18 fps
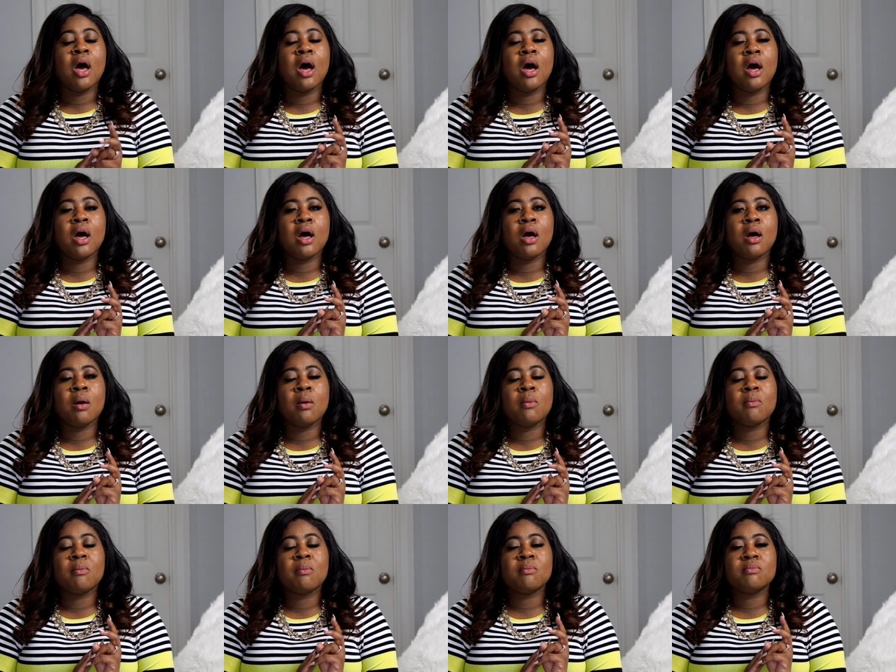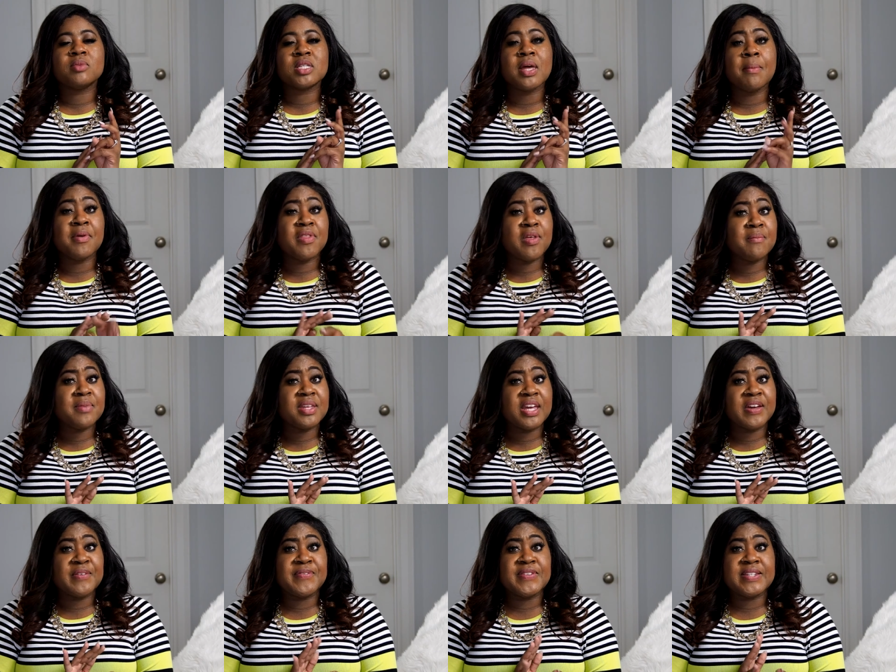um, some of them
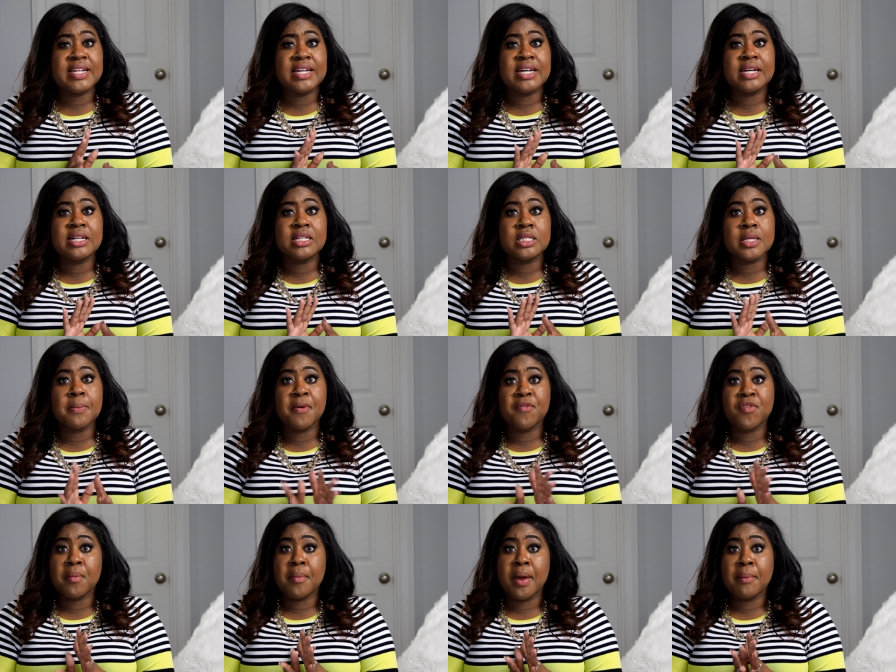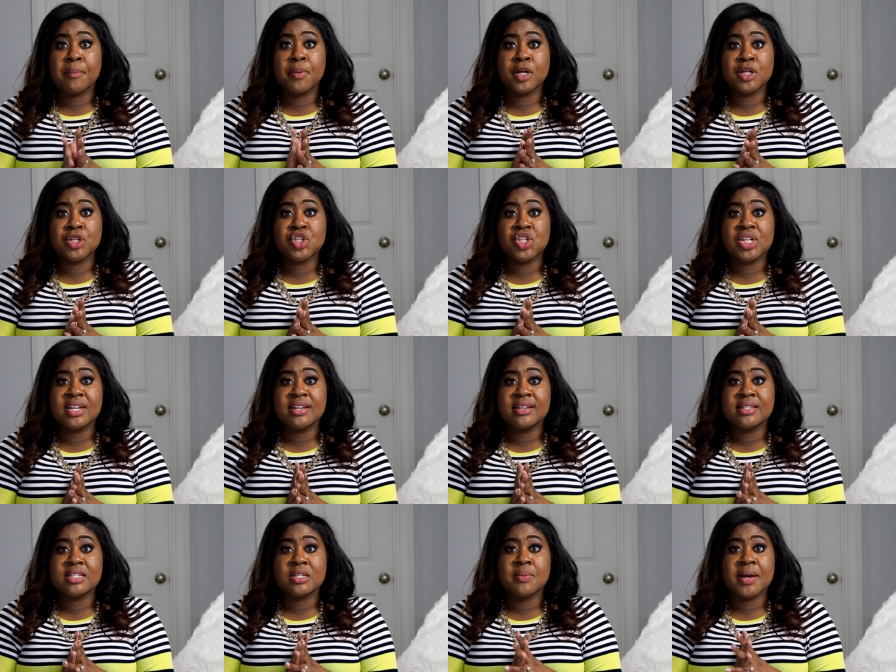gifted, some of them I
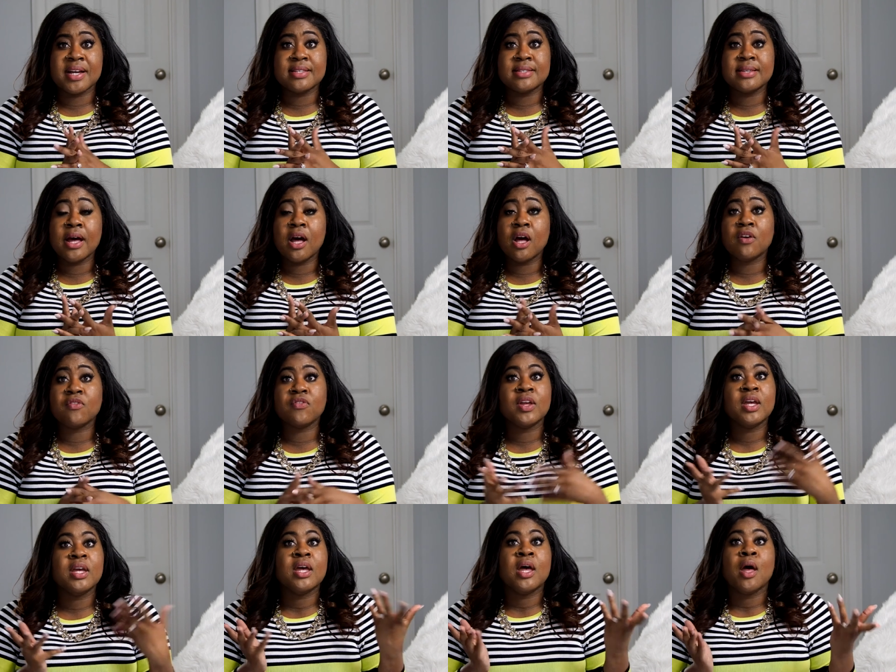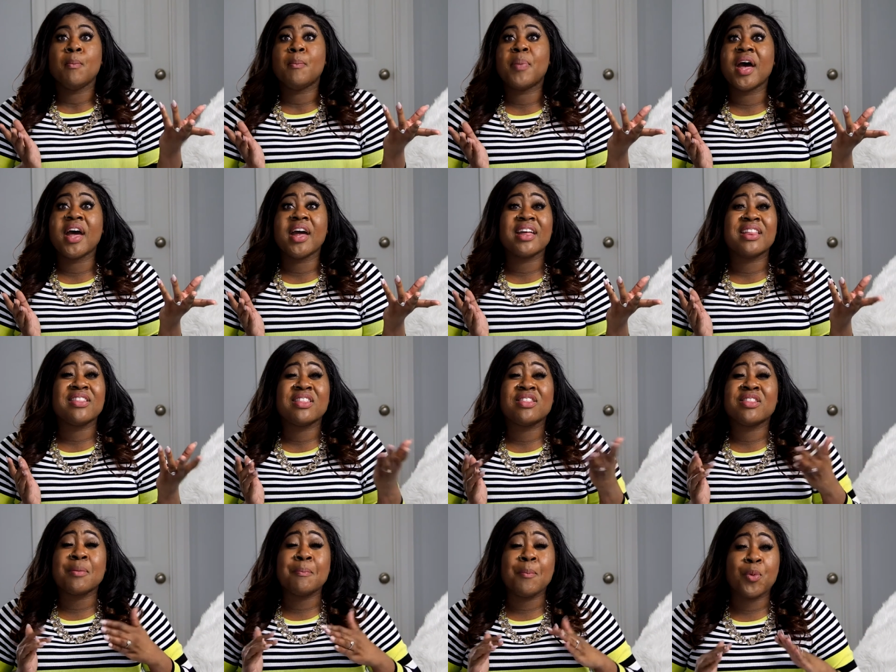purchased myself, but
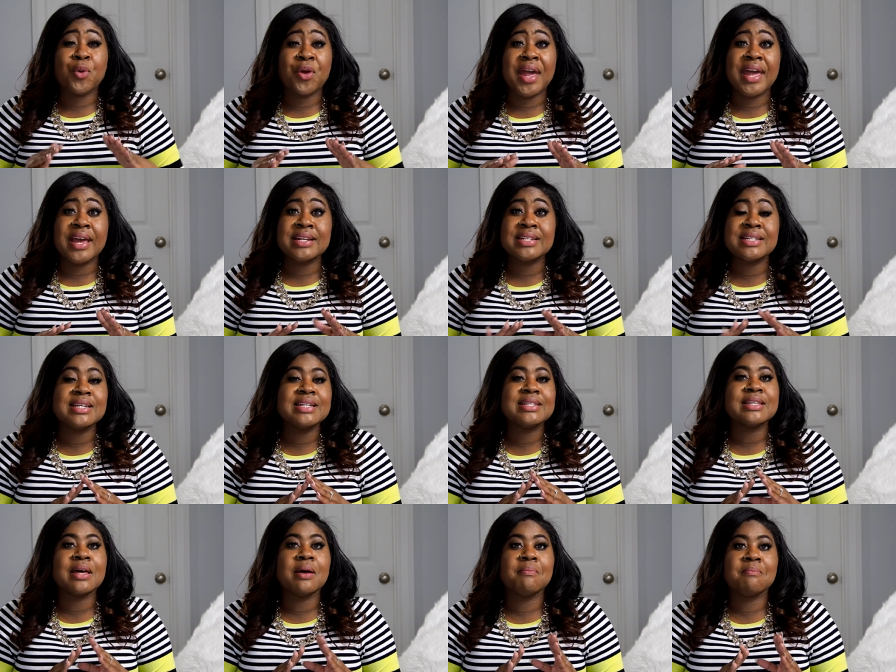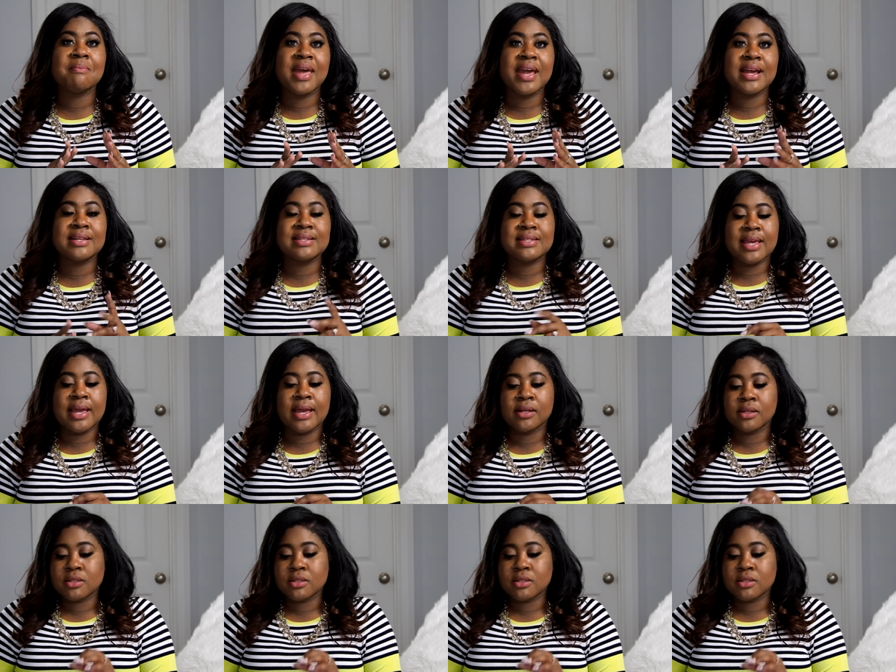the brand is amazing.